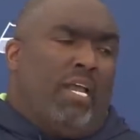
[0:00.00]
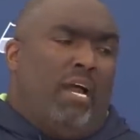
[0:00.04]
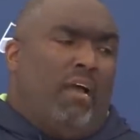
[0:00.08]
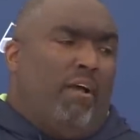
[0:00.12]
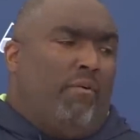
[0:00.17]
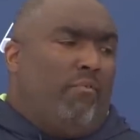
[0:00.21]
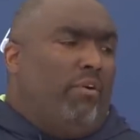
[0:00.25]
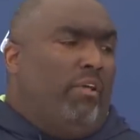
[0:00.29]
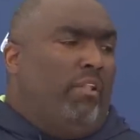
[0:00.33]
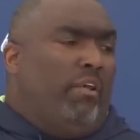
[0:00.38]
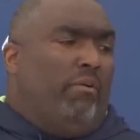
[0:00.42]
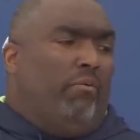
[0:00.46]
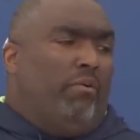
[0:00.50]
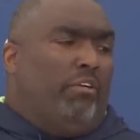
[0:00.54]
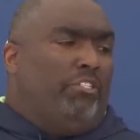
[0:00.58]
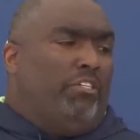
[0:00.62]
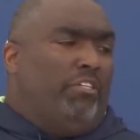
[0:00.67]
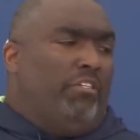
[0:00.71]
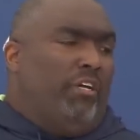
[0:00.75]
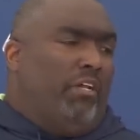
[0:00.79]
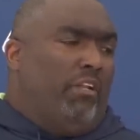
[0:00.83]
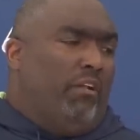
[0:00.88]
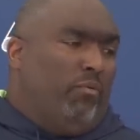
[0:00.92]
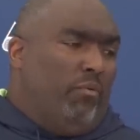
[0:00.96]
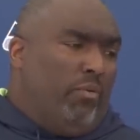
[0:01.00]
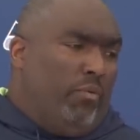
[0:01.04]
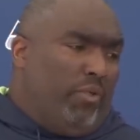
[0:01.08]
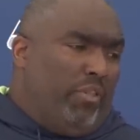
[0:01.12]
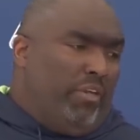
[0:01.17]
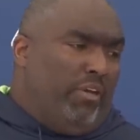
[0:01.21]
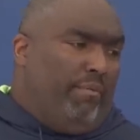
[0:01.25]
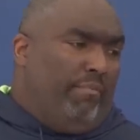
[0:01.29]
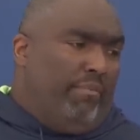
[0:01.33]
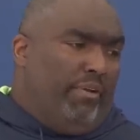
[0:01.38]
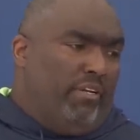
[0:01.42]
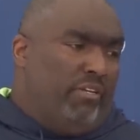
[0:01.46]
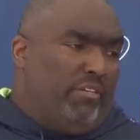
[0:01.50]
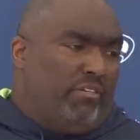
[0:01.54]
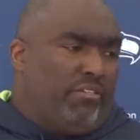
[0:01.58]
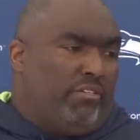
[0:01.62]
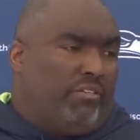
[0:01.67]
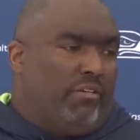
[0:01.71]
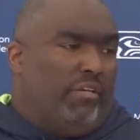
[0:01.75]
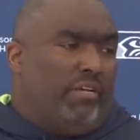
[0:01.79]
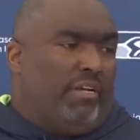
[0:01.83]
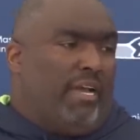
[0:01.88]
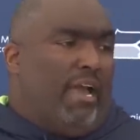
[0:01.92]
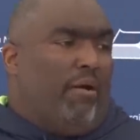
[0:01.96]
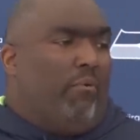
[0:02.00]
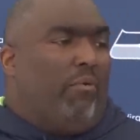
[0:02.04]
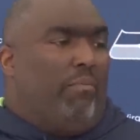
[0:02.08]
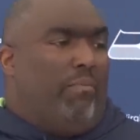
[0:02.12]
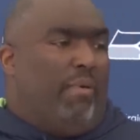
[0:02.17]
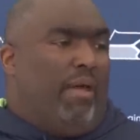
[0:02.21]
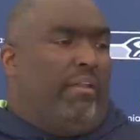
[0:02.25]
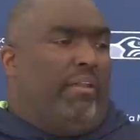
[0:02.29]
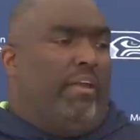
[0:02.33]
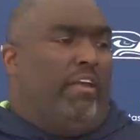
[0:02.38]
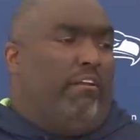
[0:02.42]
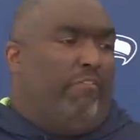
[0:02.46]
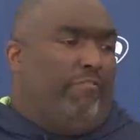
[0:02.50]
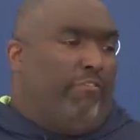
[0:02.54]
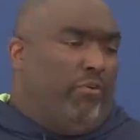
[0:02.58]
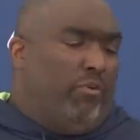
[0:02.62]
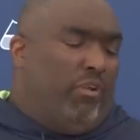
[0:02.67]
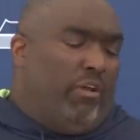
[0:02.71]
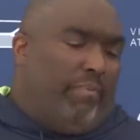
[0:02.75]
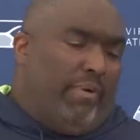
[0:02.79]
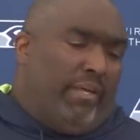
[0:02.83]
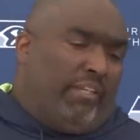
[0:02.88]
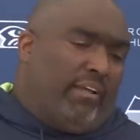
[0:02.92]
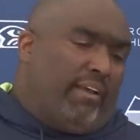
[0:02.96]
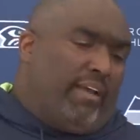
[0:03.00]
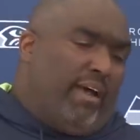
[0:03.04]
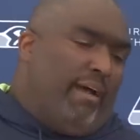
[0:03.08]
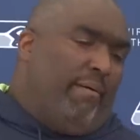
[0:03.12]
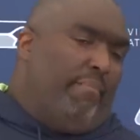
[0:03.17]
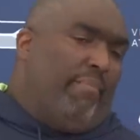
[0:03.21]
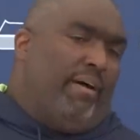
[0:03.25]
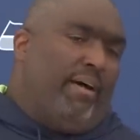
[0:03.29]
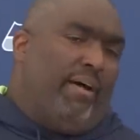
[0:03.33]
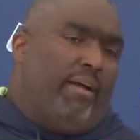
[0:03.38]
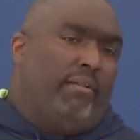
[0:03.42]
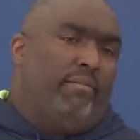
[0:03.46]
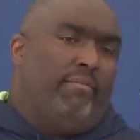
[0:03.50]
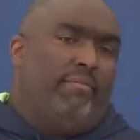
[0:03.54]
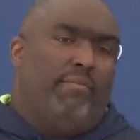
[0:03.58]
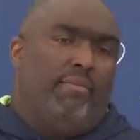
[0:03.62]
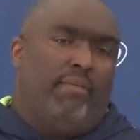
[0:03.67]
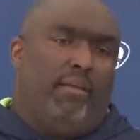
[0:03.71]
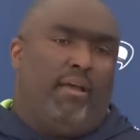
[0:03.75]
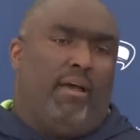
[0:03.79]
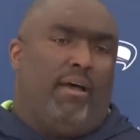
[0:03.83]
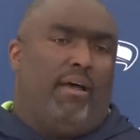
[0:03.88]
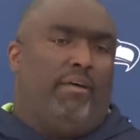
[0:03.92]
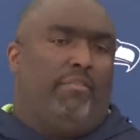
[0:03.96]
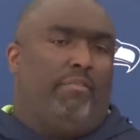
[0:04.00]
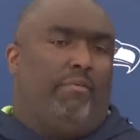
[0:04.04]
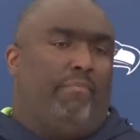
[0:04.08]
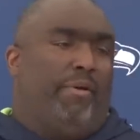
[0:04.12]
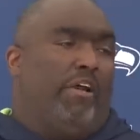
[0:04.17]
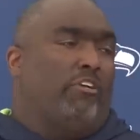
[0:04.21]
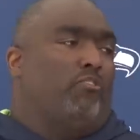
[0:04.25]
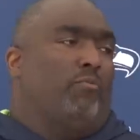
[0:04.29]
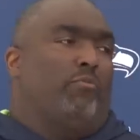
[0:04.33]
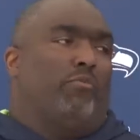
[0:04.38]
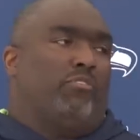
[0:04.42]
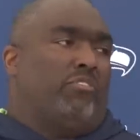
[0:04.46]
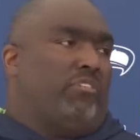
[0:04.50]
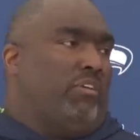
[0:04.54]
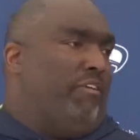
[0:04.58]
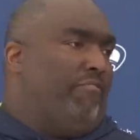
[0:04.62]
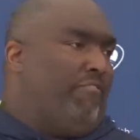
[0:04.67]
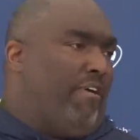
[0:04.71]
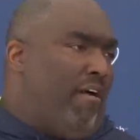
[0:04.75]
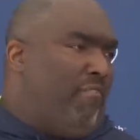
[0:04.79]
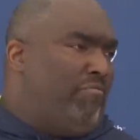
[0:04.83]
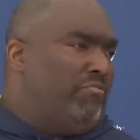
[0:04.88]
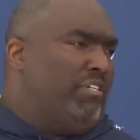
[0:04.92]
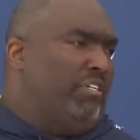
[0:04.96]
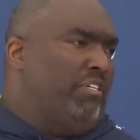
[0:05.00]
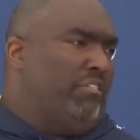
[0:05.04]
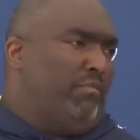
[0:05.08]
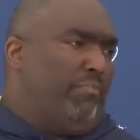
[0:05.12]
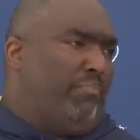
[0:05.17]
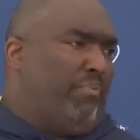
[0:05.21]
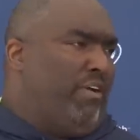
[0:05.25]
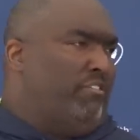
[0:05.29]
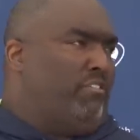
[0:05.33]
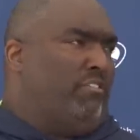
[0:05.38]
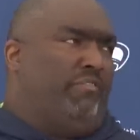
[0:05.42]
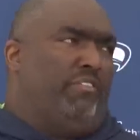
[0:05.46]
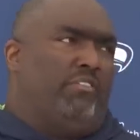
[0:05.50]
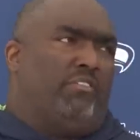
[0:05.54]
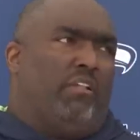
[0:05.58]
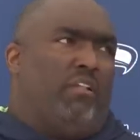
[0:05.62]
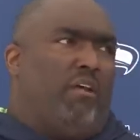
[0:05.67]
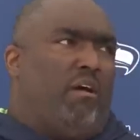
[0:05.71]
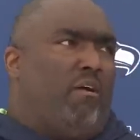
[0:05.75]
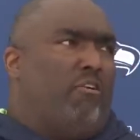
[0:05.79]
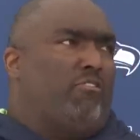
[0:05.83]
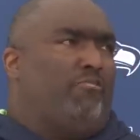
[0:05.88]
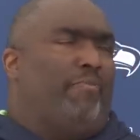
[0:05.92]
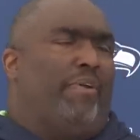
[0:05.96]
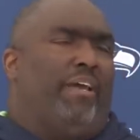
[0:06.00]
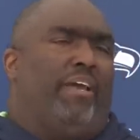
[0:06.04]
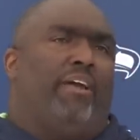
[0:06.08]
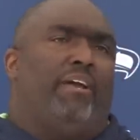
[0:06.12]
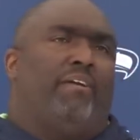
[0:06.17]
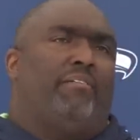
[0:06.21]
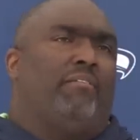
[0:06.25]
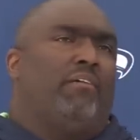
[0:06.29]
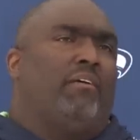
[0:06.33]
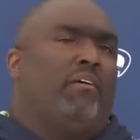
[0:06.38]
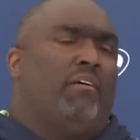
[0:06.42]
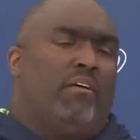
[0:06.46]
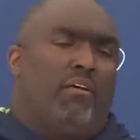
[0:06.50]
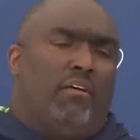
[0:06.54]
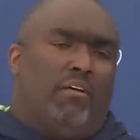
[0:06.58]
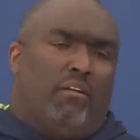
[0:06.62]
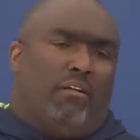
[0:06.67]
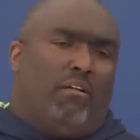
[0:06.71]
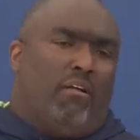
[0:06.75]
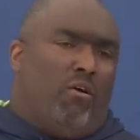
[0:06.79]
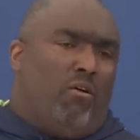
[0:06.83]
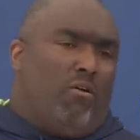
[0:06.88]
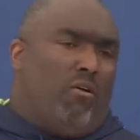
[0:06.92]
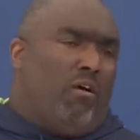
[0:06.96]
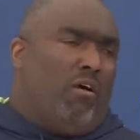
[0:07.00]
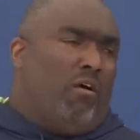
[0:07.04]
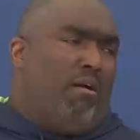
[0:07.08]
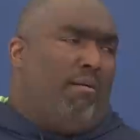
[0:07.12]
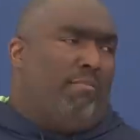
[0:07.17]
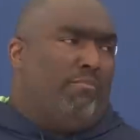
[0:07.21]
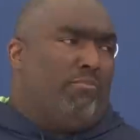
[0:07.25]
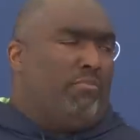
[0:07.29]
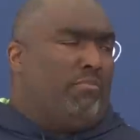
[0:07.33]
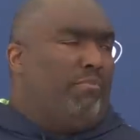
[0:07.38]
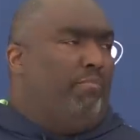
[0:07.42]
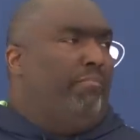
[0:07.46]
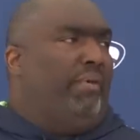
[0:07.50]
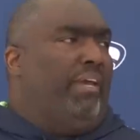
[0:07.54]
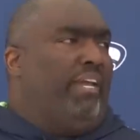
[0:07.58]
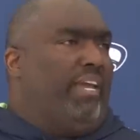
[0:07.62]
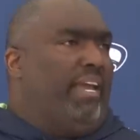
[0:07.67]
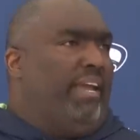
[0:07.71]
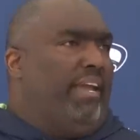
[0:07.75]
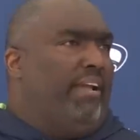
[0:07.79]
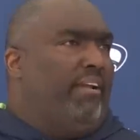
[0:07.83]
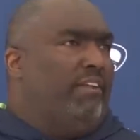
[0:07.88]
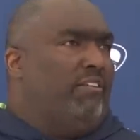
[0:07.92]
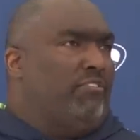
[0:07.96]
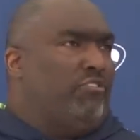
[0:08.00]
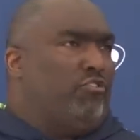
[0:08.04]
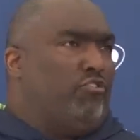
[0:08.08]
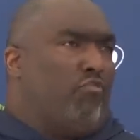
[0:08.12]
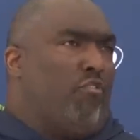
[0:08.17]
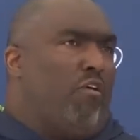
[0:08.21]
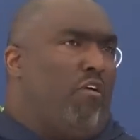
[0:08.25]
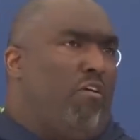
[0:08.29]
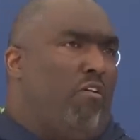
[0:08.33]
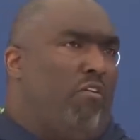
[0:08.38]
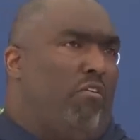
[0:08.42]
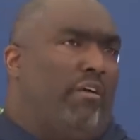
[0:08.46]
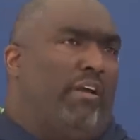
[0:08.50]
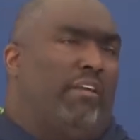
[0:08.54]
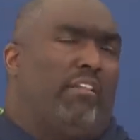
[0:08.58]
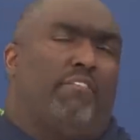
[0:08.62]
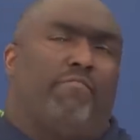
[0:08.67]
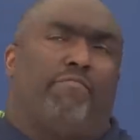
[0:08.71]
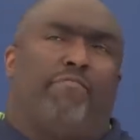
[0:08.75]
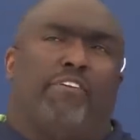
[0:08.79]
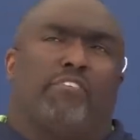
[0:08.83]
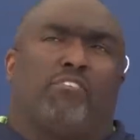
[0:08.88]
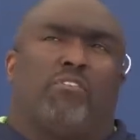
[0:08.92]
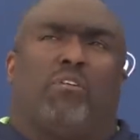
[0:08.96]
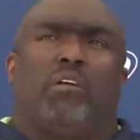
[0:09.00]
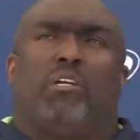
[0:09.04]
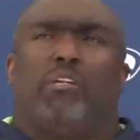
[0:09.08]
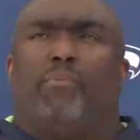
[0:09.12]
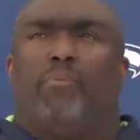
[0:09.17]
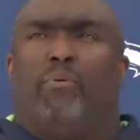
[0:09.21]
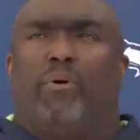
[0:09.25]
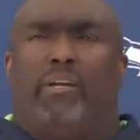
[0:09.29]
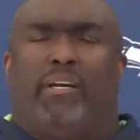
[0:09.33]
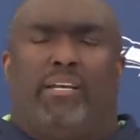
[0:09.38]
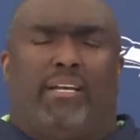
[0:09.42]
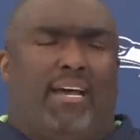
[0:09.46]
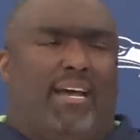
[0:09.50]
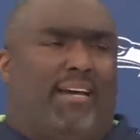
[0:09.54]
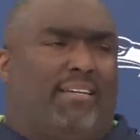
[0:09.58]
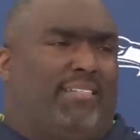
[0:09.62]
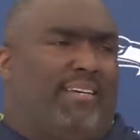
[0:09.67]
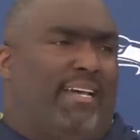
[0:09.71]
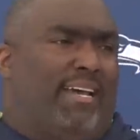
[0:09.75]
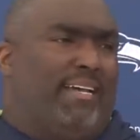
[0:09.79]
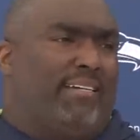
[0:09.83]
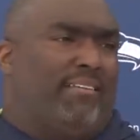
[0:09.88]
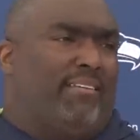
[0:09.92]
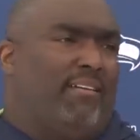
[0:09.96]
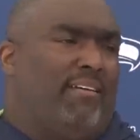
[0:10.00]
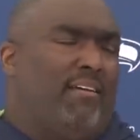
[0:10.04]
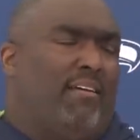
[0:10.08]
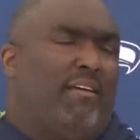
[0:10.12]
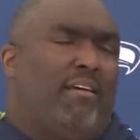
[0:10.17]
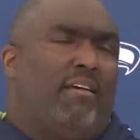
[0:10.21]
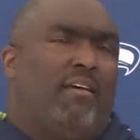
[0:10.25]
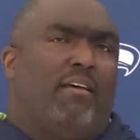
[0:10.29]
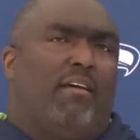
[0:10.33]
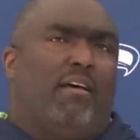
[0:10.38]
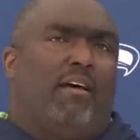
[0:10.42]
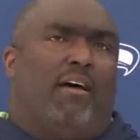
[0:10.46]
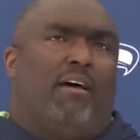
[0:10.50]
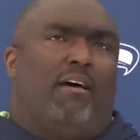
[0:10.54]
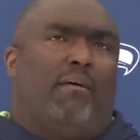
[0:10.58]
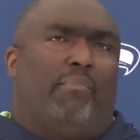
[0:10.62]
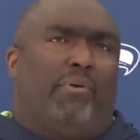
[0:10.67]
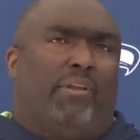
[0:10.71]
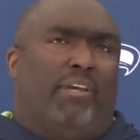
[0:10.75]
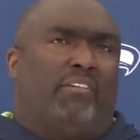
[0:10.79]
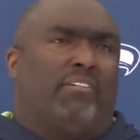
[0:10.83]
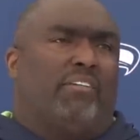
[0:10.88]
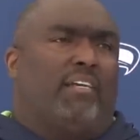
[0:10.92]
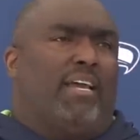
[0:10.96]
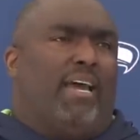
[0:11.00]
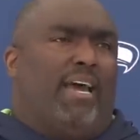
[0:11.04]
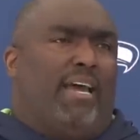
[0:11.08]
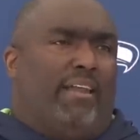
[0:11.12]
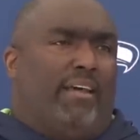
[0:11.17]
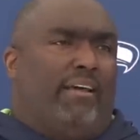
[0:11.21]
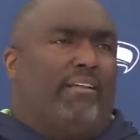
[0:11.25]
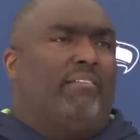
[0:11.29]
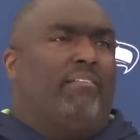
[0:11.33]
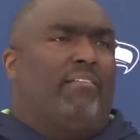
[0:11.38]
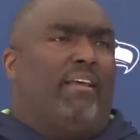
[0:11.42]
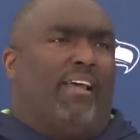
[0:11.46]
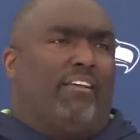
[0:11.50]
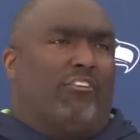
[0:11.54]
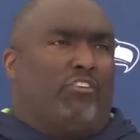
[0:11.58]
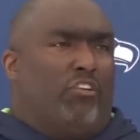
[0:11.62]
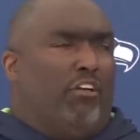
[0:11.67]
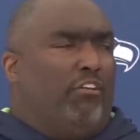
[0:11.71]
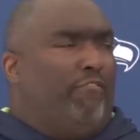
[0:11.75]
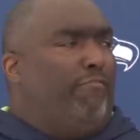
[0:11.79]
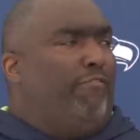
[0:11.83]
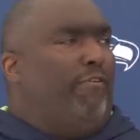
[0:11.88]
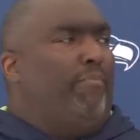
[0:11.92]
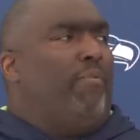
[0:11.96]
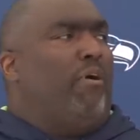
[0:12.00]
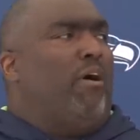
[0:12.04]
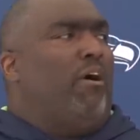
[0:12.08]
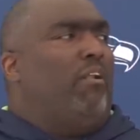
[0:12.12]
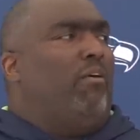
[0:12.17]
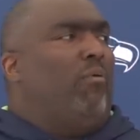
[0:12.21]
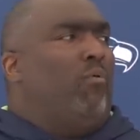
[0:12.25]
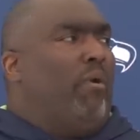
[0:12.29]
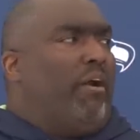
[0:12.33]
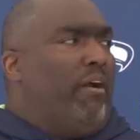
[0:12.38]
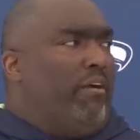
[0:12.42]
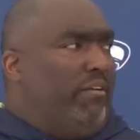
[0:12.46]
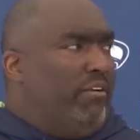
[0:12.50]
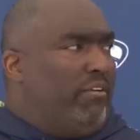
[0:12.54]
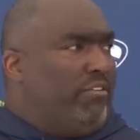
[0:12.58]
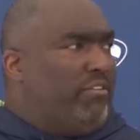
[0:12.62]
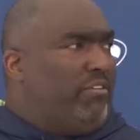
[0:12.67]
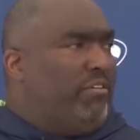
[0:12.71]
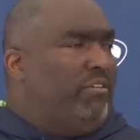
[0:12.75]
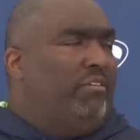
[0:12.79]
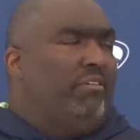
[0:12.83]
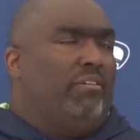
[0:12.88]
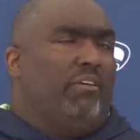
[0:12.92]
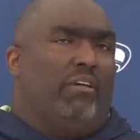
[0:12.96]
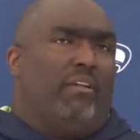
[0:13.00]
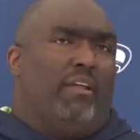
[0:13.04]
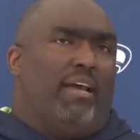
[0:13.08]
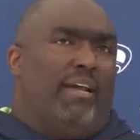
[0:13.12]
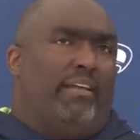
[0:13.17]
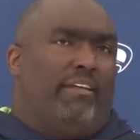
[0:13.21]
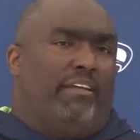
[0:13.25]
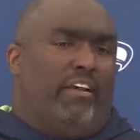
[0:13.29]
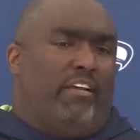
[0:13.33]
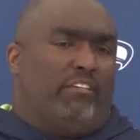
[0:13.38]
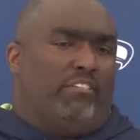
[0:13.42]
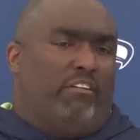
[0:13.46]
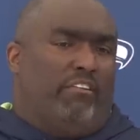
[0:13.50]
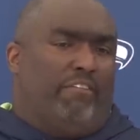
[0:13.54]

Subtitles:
Really what you're dealing with him is a guy, we interviewed him at the combine. The measurable stuff obviously is impressive. He's a large man, long arms, big hands, strong and physical at the point of contact. But he's a guy that has good football awareness and ideas in the